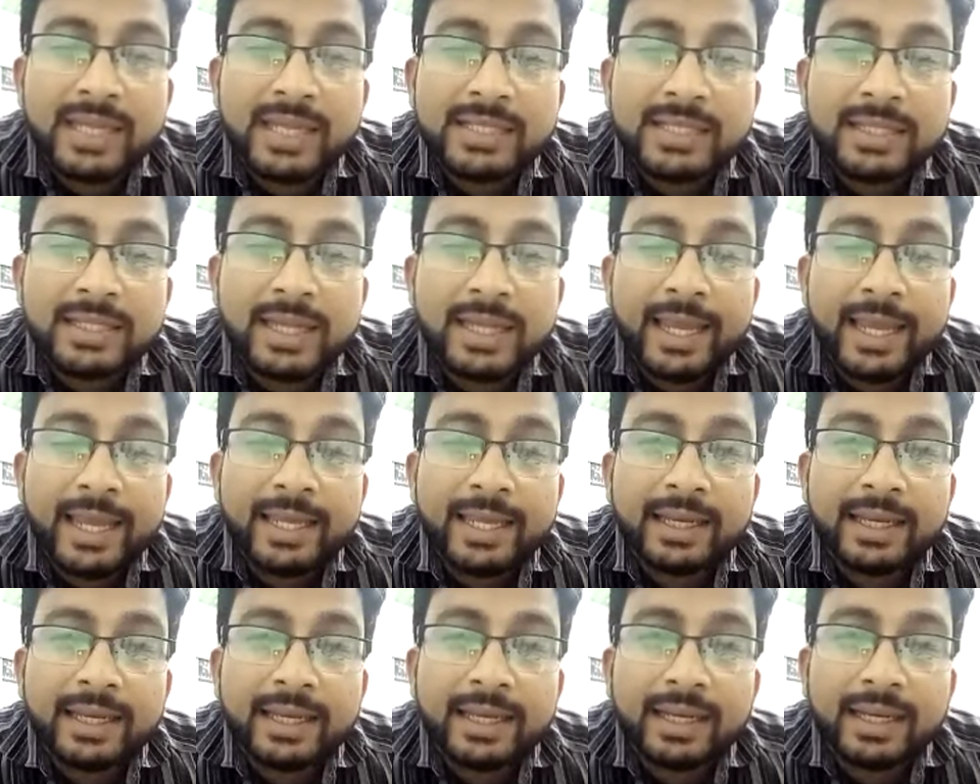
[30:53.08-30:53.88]
like
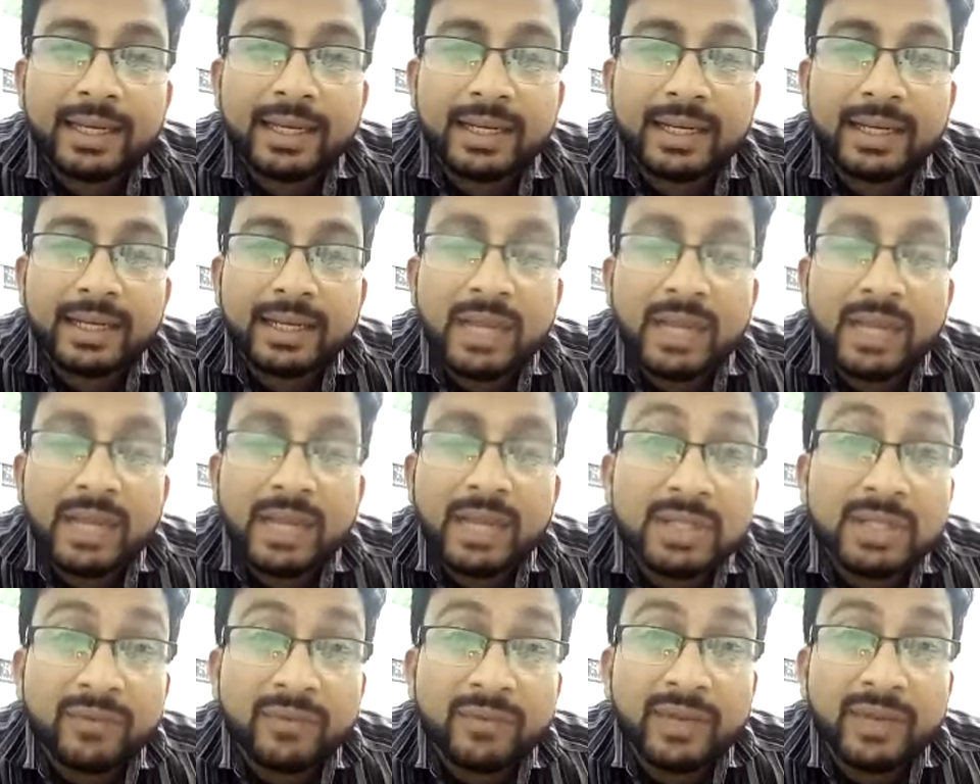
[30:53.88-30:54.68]

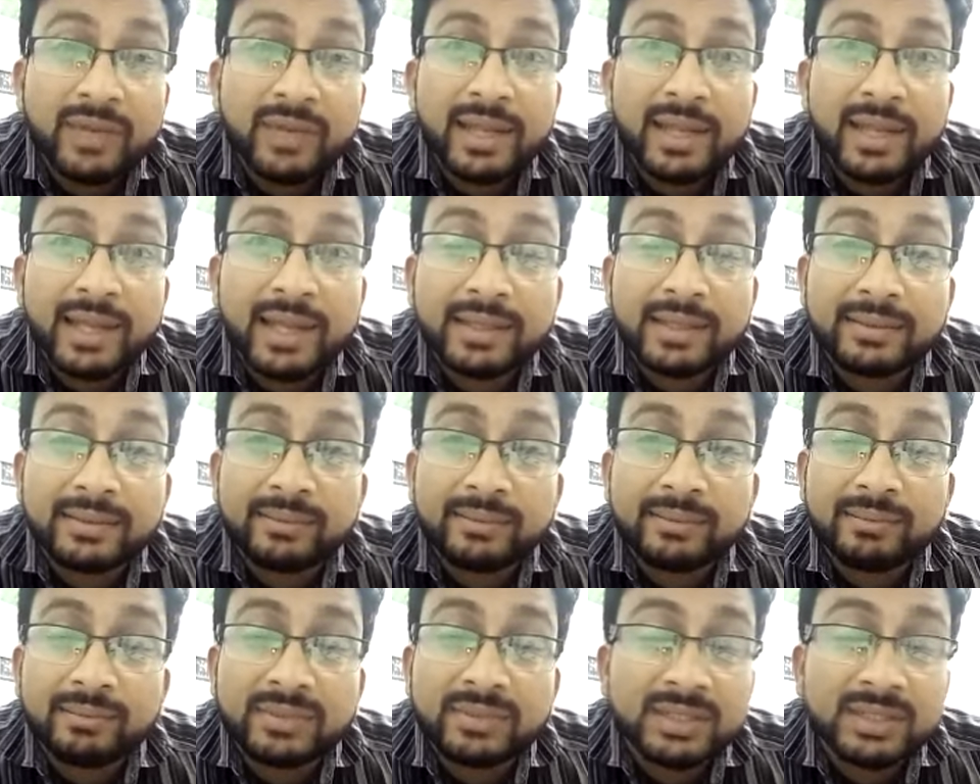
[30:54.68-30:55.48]
amoxicillin, like
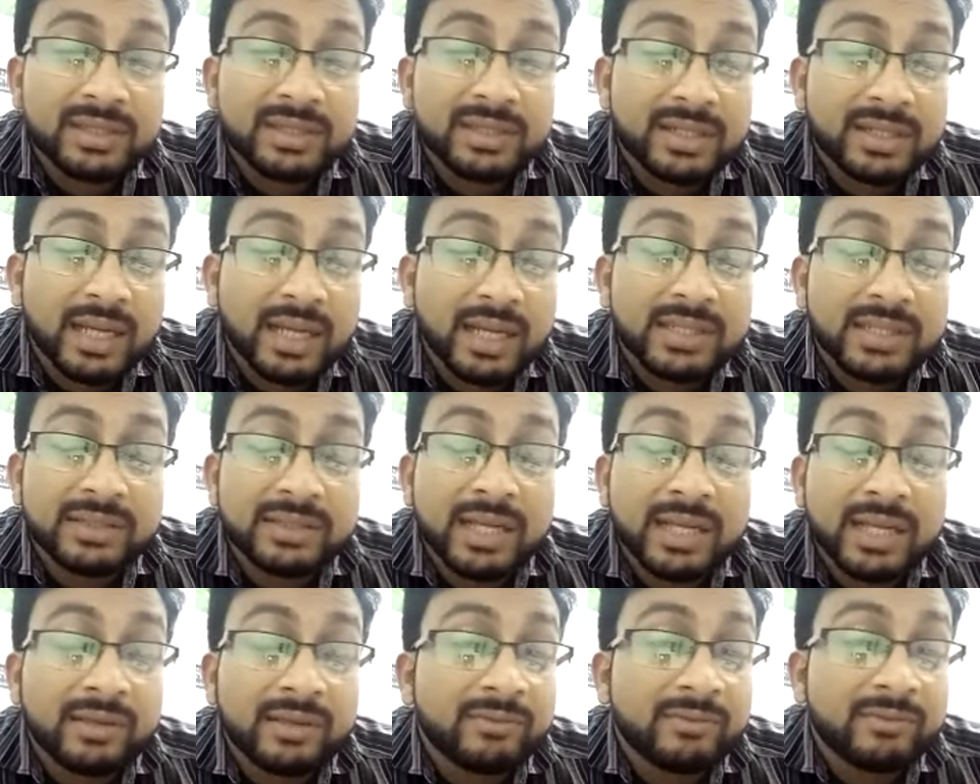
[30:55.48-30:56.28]
drugs
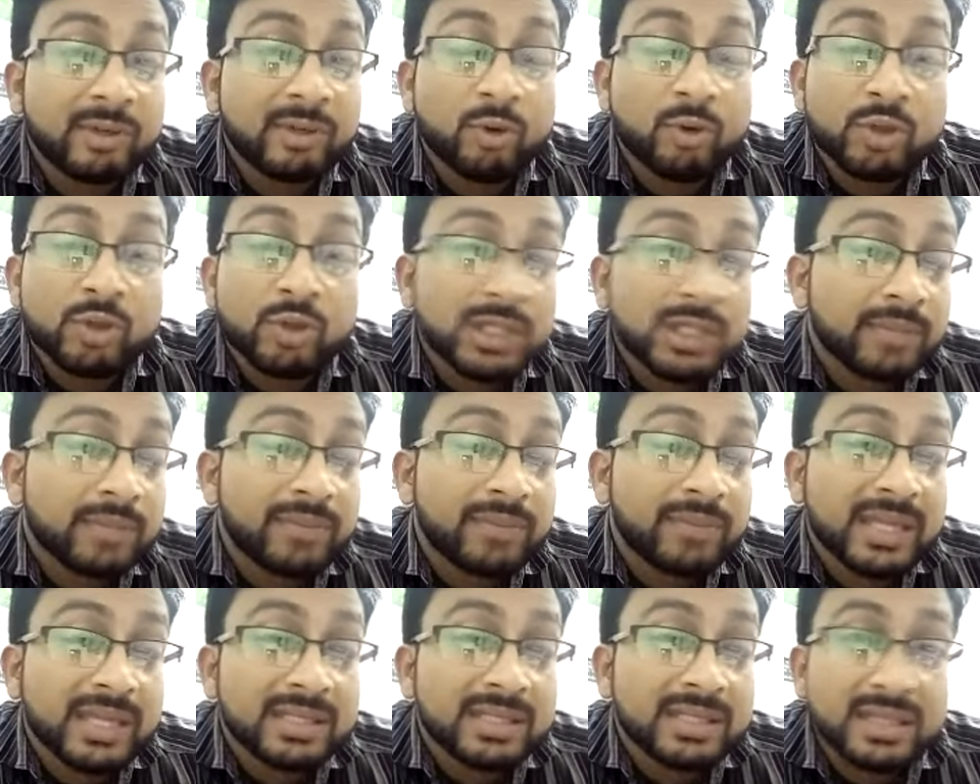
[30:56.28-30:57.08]
that we use in
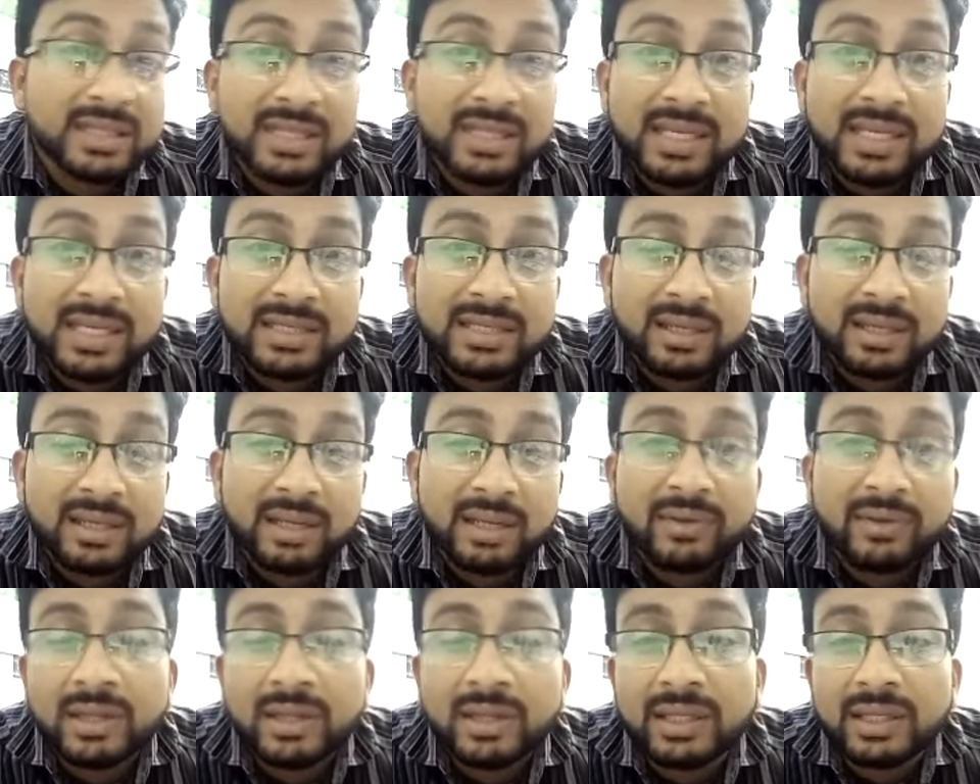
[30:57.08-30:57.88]
breast CS and
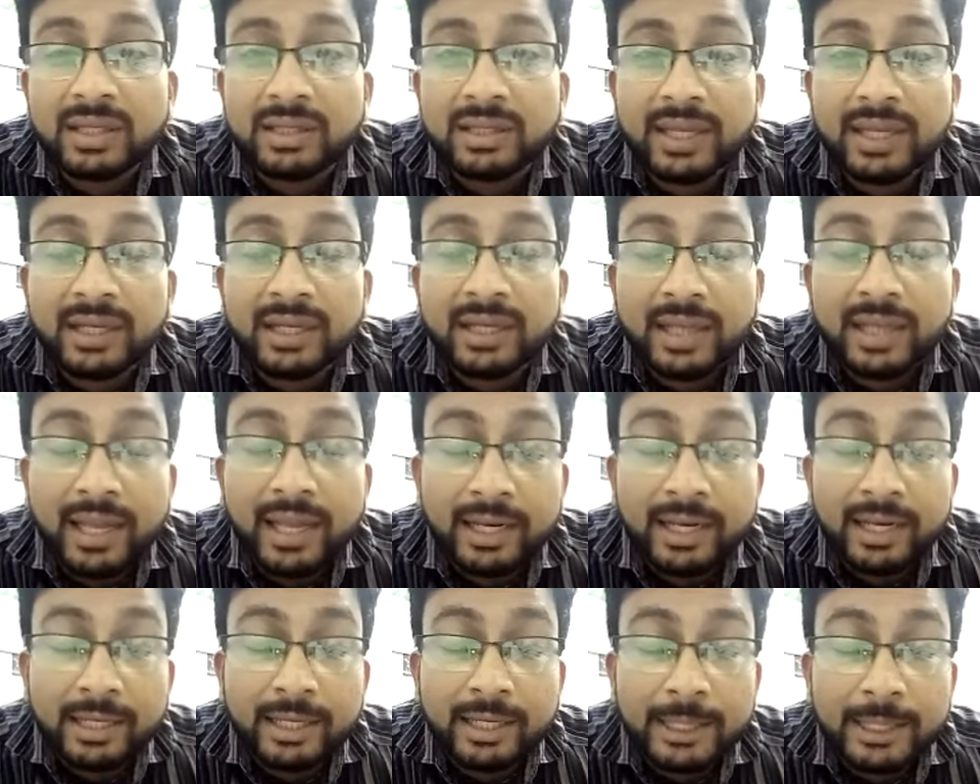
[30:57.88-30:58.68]
everything that
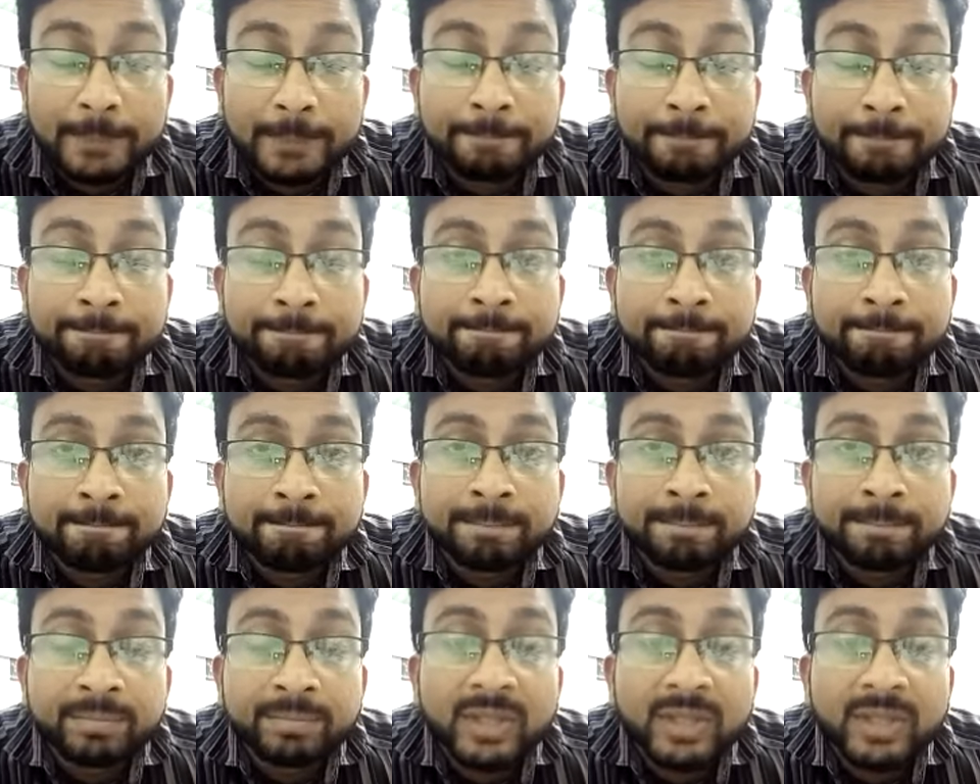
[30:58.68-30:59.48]
can
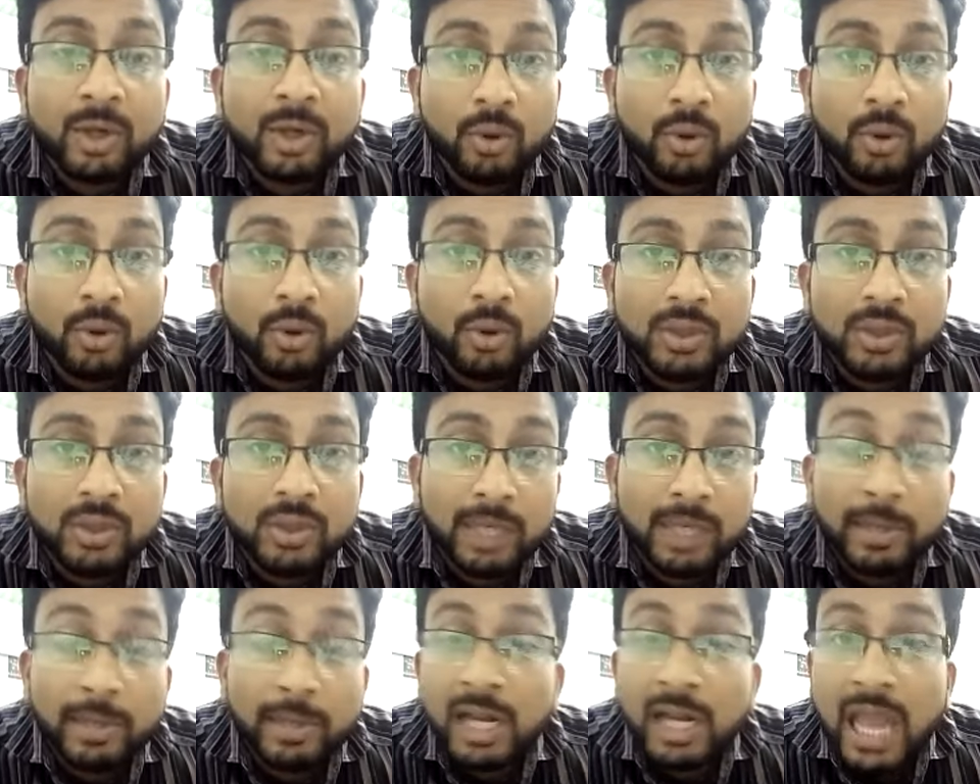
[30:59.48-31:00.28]
cause
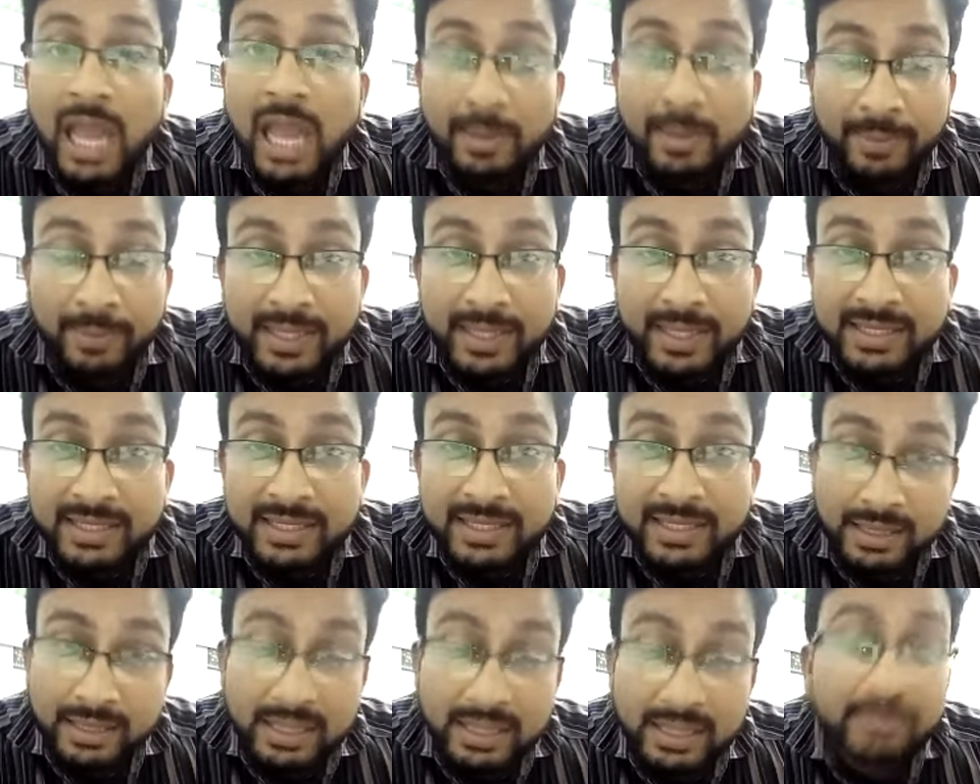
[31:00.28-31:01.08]
endometrial
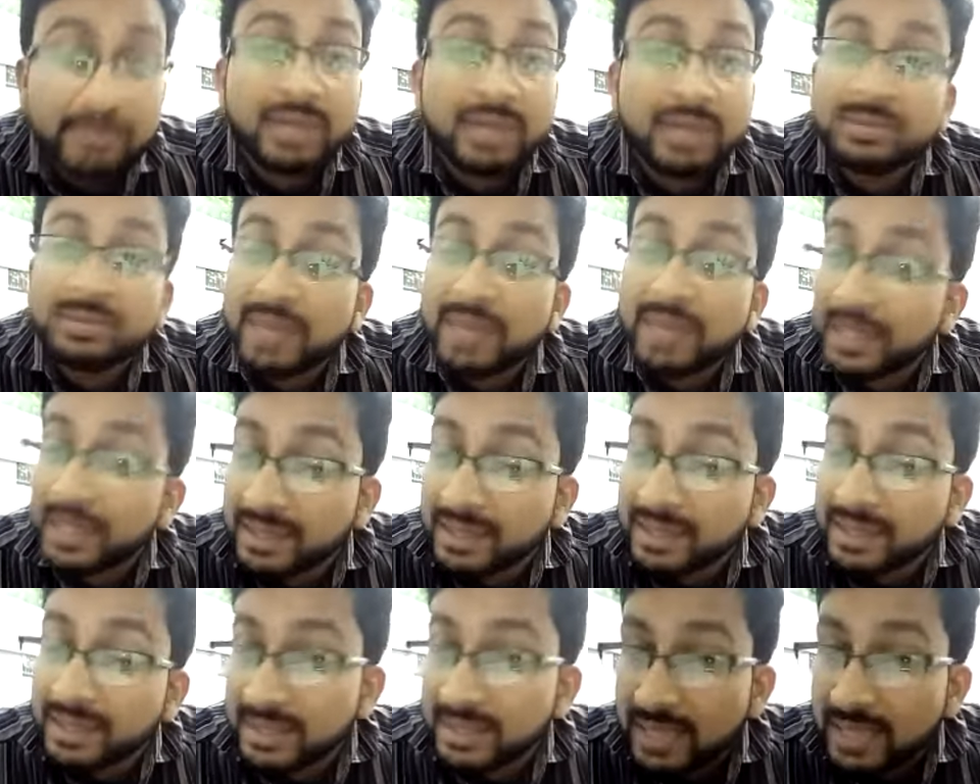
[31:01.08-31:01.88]
hyperplasia and sometimes
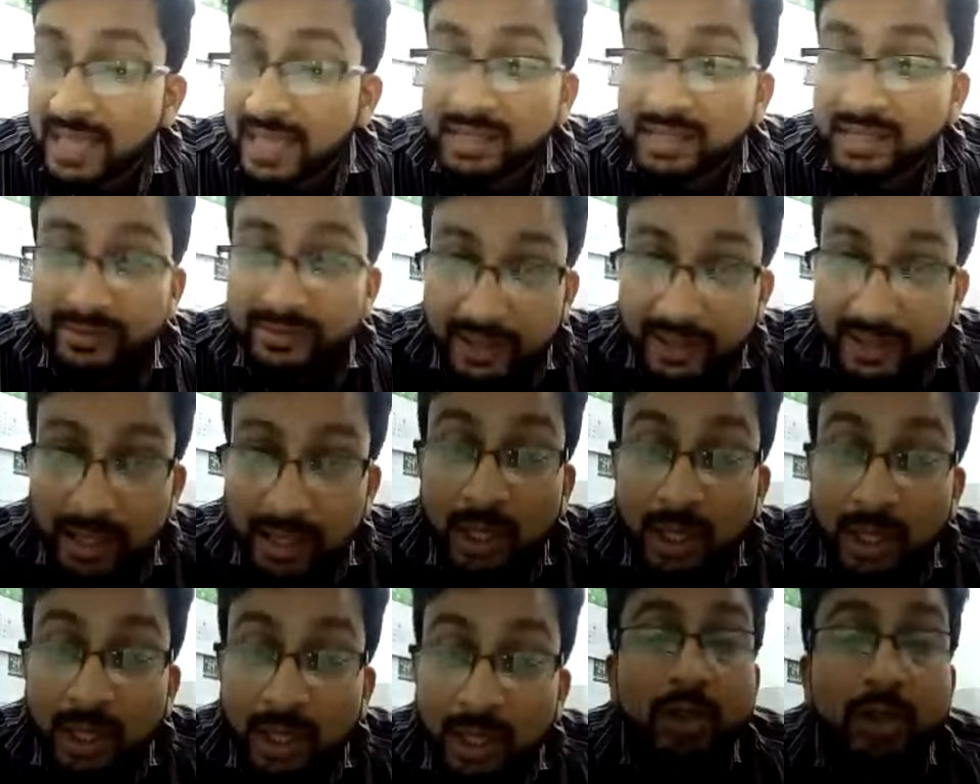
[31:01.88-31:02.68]
malignancies as well.
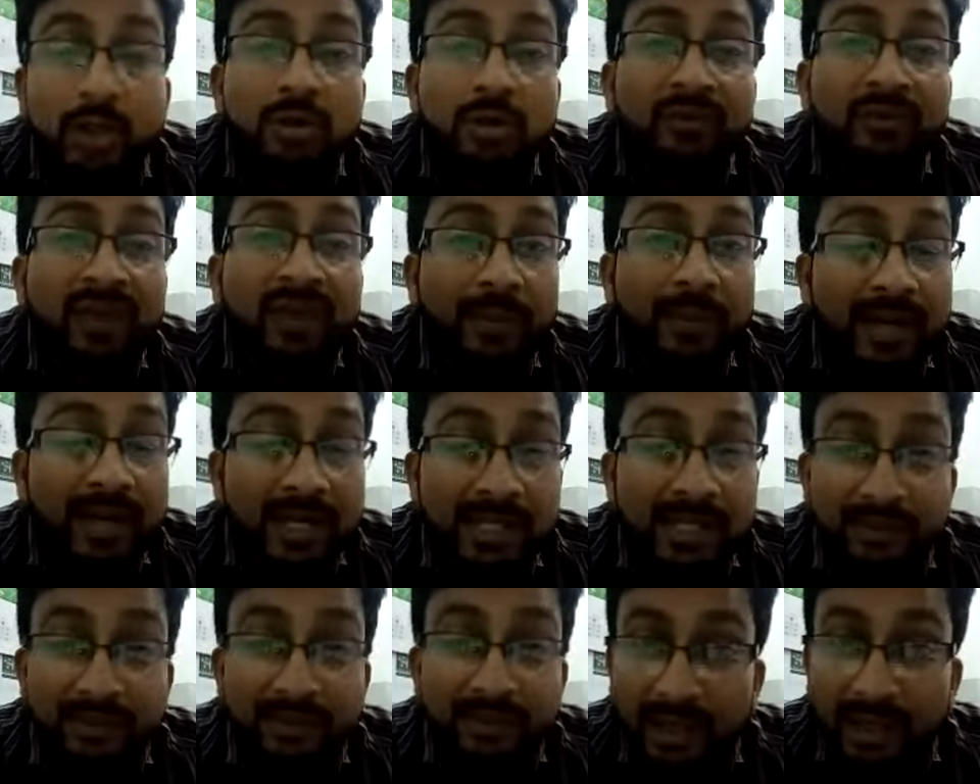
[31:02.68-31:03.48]
So
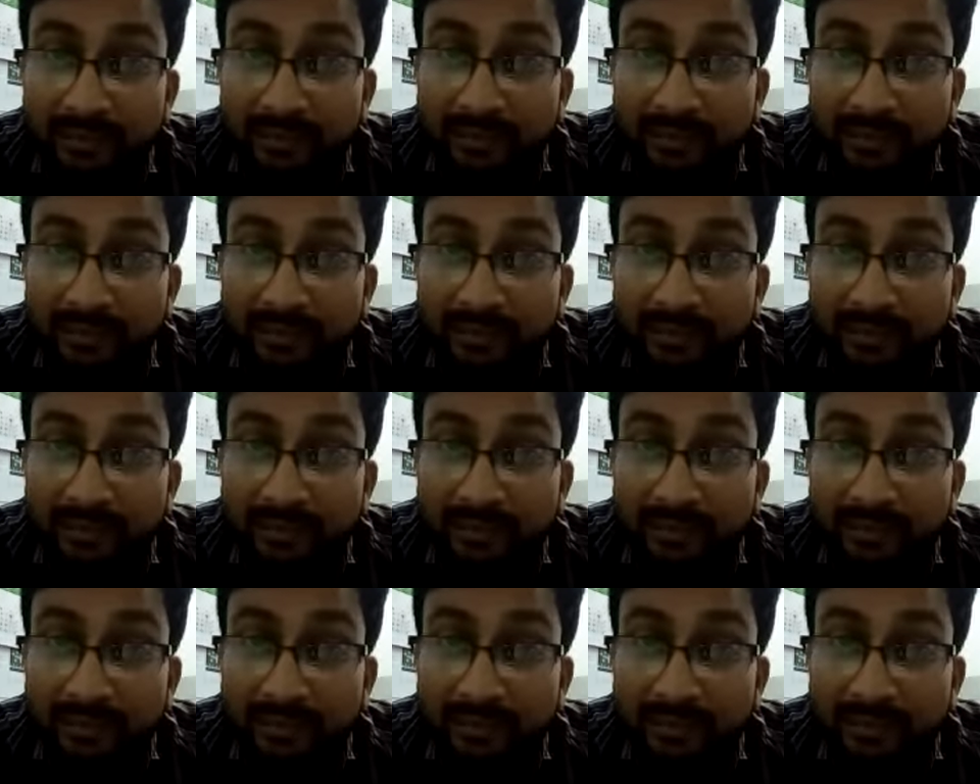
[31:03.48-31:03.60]
family is very,